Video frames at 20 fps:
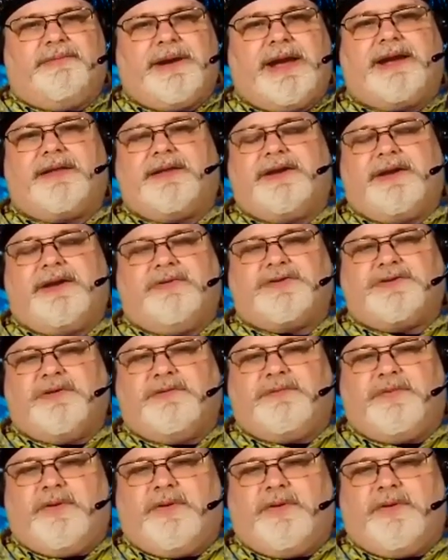back in the day was
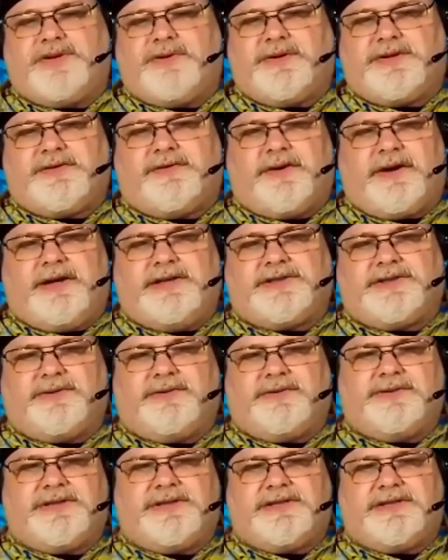doing portraits for high
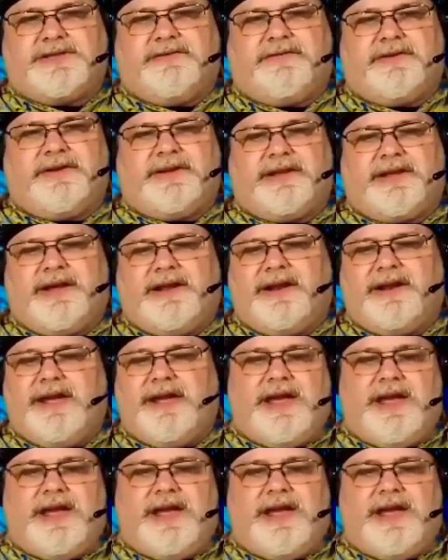schools and stuff like that.